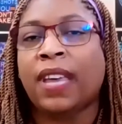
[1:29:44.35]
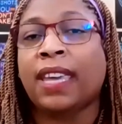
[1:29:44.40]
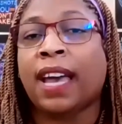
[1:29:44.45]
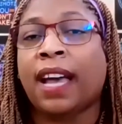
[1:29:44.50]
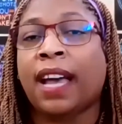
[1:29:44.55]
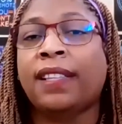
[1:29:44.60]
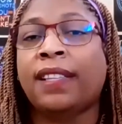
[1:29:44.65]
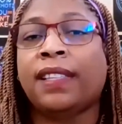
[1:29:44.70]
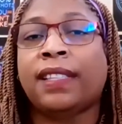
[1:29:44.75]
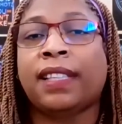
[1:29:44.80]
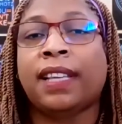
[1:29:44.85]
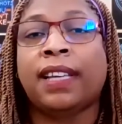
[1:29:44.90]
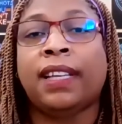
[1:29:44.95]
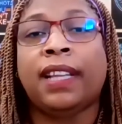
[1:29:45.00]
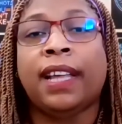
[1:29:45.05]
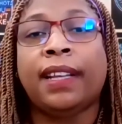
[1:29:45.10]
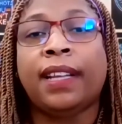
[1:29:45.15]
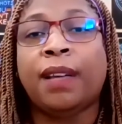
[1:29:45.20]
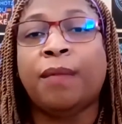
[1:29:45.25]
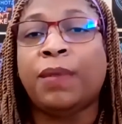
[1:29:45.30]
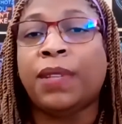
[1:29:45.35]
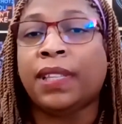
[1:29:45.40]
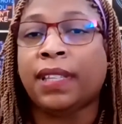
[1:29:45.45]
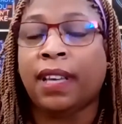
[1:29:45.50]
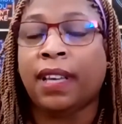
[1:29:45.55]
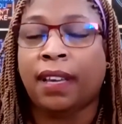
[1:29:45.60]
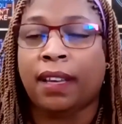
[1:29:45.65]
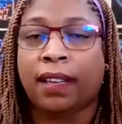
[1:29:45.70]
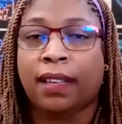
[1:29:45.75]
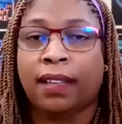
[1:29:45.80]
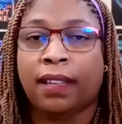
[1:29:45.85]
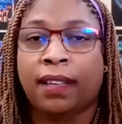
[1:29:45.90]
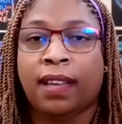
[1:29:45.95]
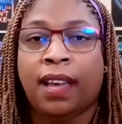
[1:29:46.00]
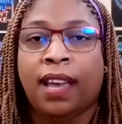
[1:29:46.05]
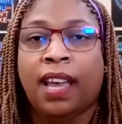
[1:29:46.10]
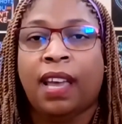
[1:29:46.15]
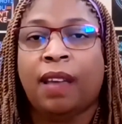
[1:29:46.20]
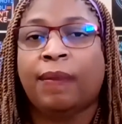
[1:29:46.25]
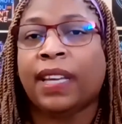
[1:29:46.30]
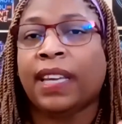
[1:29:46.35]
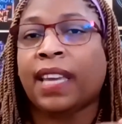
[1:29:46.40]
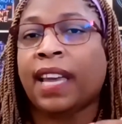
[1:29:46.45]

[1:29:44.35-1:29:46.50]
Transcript: If they can sing, let them sing.